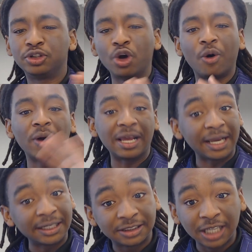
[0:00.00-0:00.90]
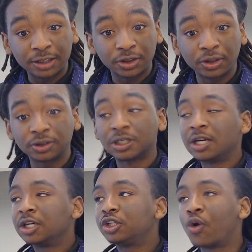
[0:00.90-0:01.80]
Your
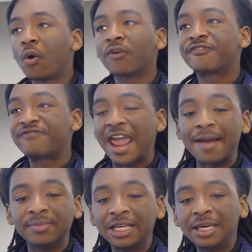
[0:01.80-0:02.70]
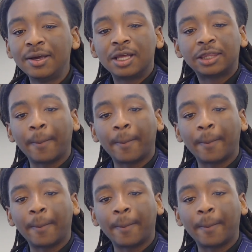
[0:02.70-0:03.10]
ancestors, your family,